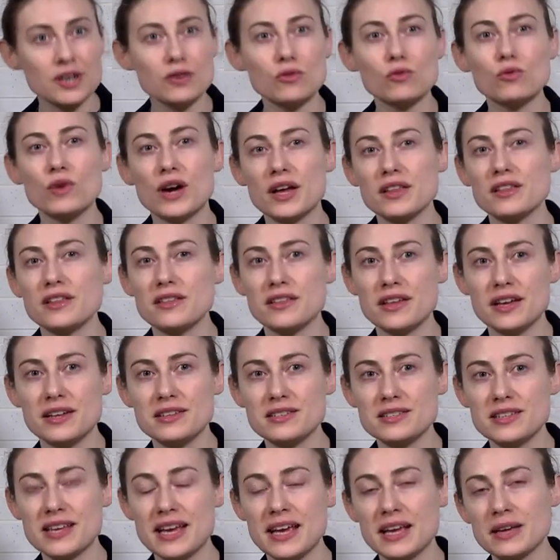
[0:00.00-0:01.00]
rather than
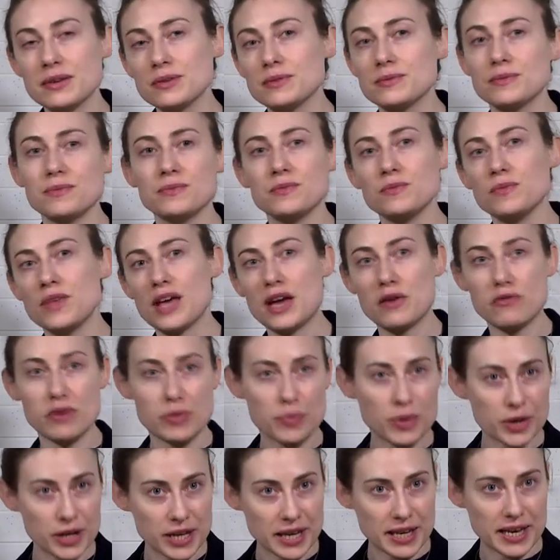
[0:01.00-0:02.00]
saying
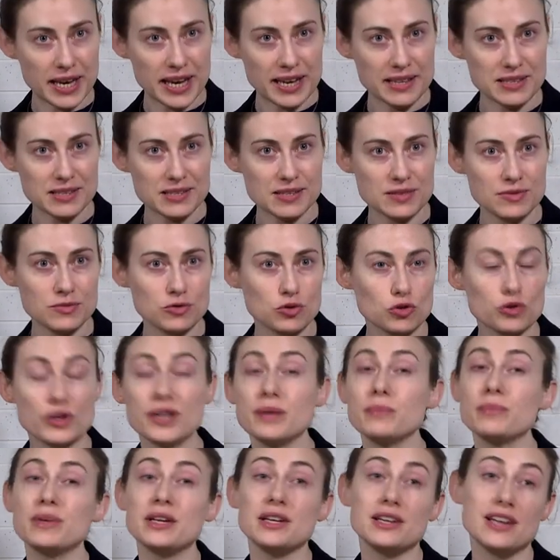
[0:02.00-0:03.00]
everybody gets
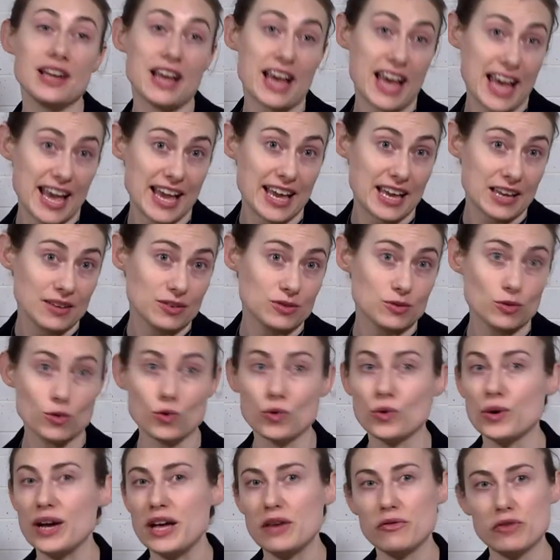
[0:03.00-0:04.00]
treatment A
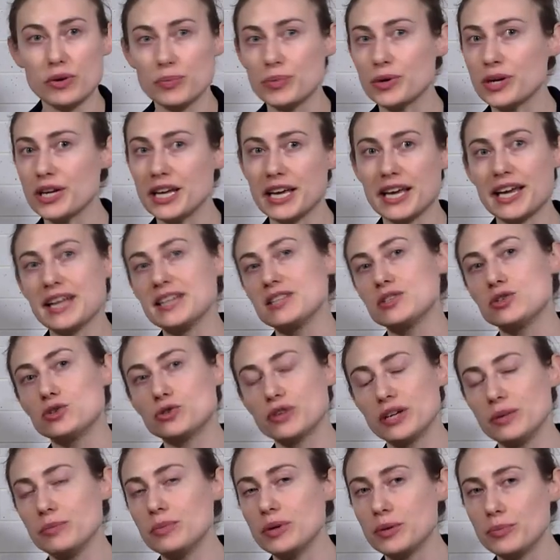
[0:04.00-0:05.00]
or everybody gets
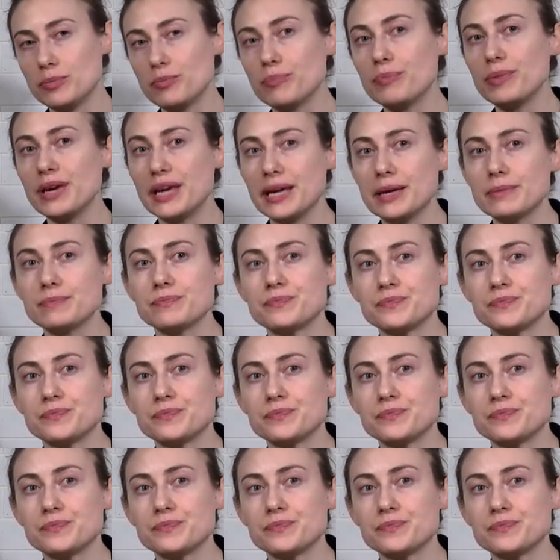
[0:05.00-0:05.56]
treatment B.